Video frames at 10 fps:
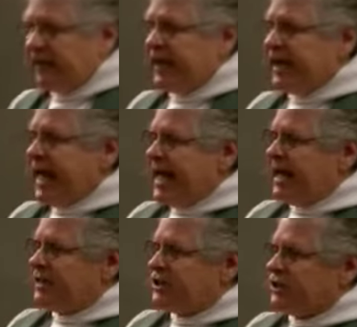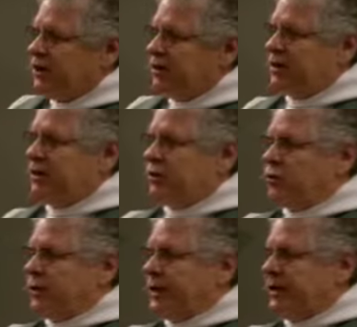And then Anne started
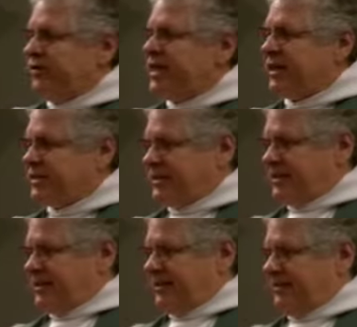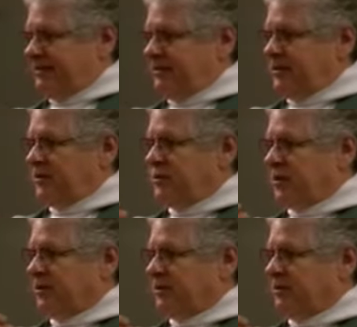doing this
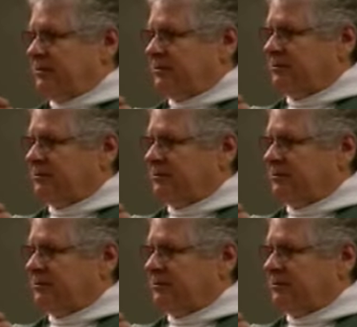to her.